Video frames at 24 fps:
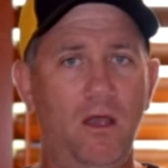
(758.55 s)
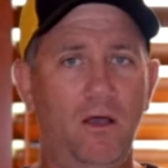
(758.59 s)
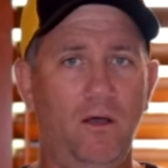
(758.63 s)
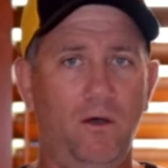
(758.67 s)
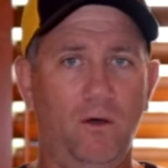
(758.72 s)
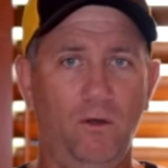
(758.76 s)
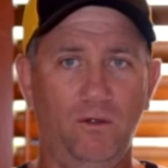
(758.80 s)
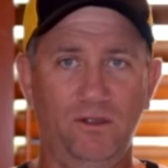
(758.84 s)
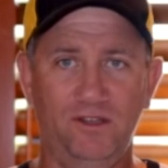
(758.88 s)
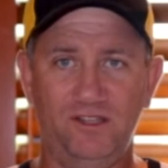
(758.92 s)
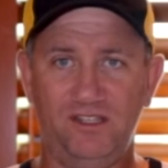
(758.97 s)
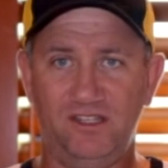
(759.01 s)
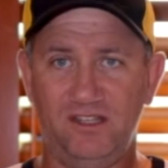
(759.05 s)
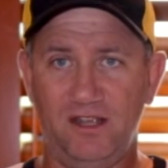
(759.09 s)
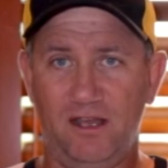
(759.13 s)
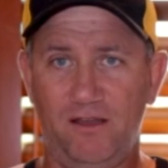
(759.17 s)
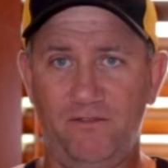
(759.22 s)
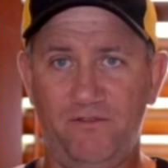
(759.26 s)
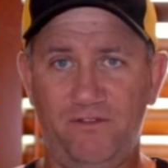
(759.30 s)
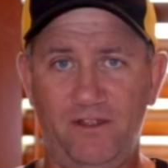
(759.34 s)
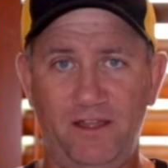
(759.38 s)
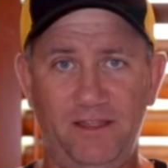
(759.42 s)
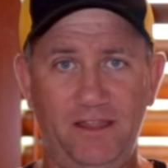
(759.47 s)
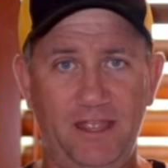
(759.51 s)
all the
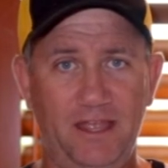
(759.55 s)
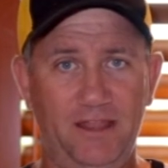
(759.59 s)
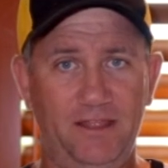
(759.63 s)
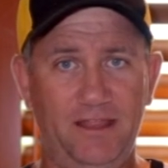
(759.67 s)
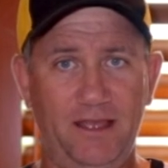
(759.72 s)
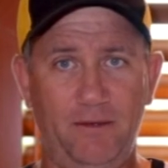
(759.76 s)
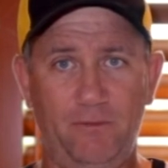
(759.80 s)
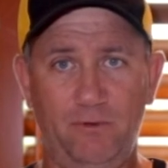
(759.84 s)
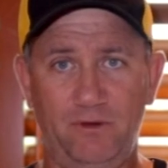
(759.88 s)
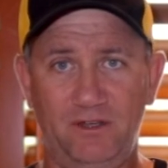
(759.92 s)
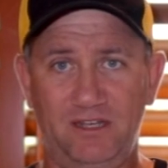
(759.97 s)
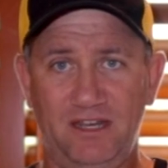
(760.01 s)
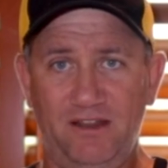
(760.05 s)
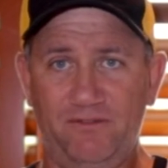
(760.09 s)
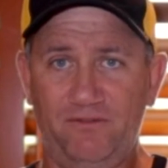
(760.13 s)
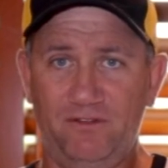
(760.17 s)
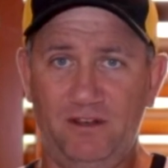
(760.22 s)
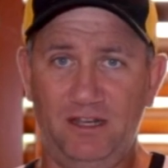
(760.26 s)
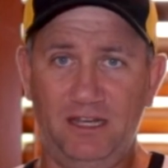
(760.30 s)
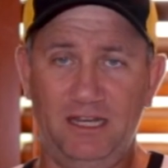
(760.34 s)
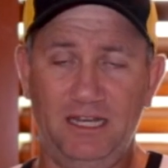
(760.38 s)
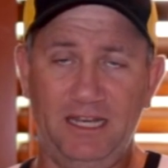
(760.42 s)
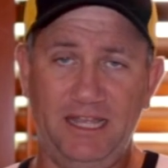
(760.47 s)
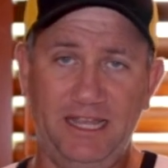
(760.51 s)
stuff, and then that would
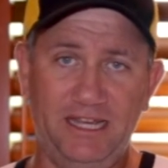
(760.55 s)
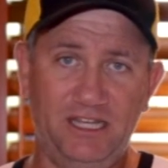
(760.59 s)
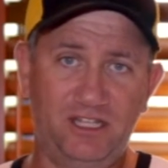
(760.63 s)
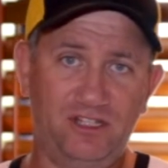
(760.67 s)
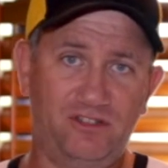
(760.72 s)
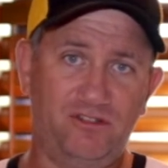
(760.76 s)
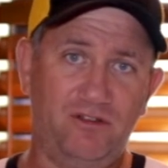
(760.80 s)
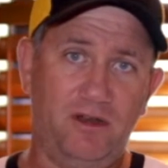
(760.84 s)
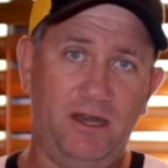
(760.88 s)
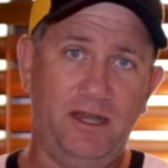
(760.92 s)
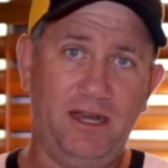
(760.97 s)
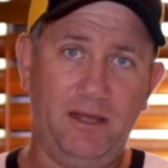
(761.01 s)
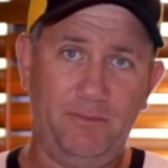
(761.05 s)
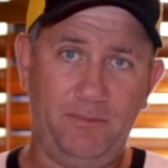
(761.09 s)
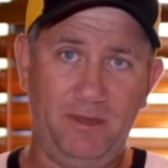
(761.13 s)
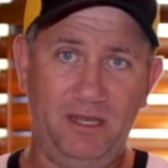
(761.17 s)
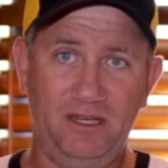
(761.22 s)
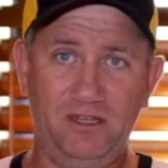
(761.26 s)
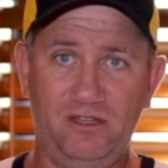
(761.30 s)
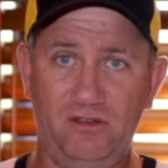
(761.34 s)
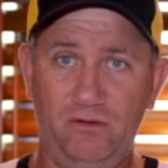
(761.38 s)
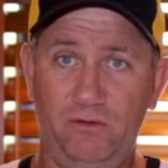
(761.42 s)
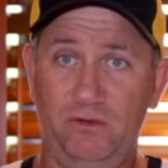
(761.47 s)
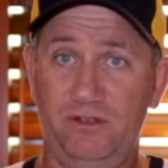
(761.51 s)
definitely lead straight up
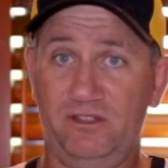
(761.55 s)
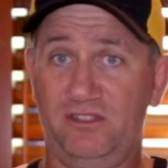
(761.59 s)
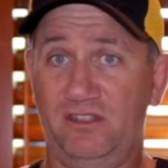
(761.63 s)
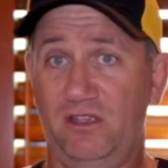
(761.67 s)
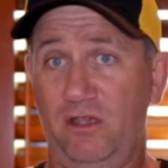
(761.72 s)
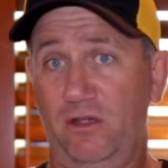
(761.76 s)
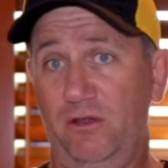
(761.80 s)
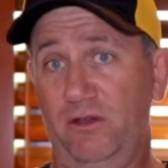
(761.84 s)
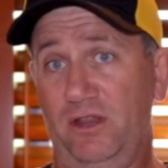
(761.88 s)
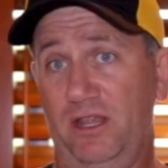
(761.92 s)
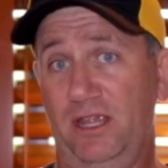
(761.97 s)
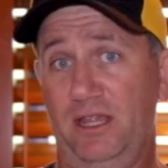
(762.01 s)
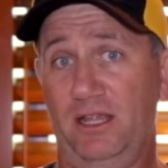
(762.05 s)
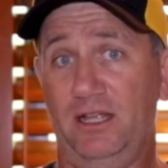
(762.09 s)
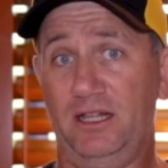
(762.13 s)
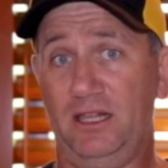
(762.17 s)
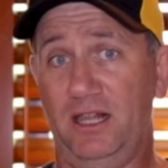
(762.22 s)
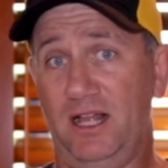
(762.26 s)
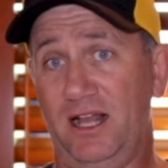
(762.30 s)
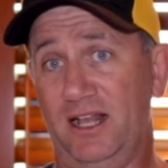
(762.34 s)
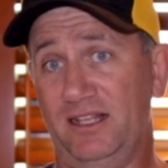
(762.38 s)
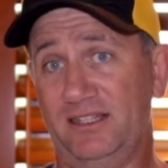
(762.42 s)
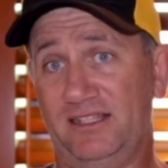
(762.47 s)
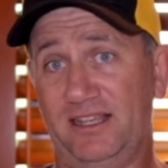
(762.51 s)
into a Sony
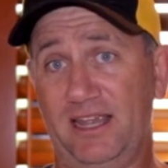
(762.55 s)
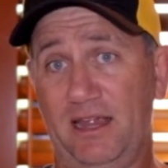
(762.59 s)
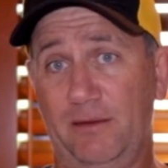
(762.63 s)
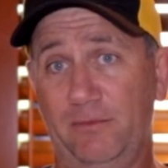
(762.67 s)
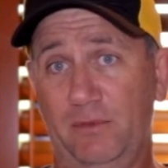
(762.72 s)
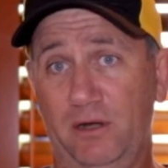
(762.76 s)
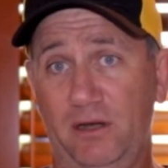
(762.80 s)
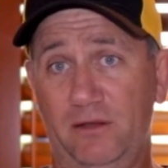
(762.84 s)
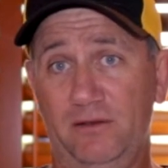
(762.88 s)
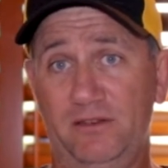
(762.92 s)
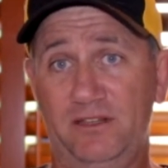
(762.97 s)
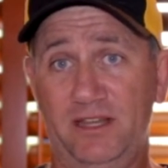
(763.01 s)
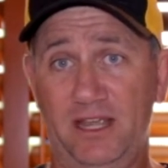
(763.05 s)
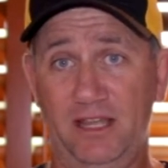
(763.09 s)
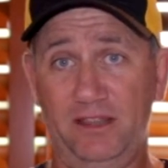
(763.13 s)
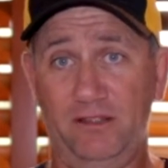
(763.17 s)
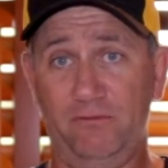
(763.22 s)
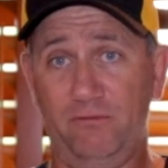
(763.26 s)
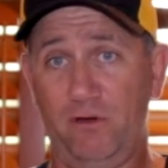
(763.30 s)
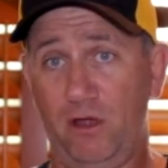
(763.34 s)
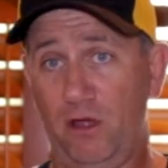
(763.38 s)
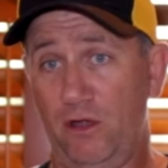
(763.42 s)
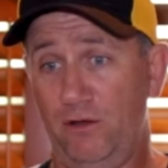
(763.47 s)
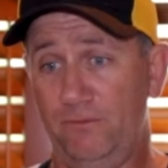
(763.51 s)
class camera down
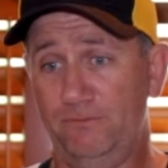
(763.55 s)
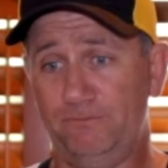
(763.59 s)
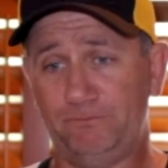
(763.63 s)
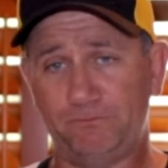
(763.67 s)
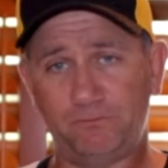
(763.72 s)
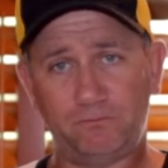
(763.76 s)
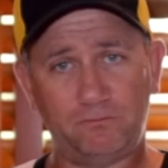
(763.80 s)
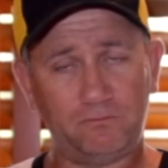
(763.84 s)
the road.